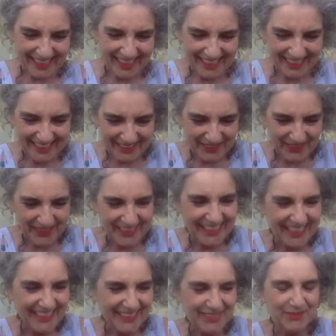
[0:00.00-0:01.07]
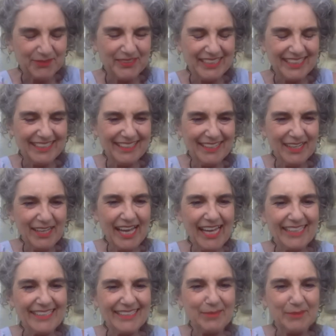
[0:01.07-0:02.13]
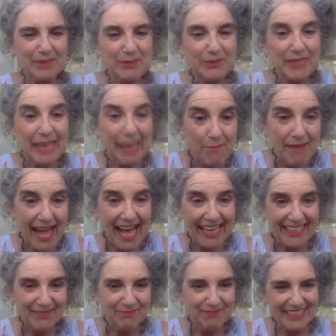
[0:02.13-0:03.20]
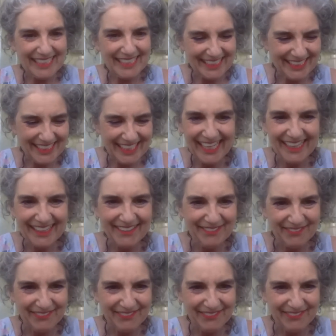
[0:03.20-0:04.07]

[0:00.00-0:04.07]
the old days when academics would get mad at me and shake their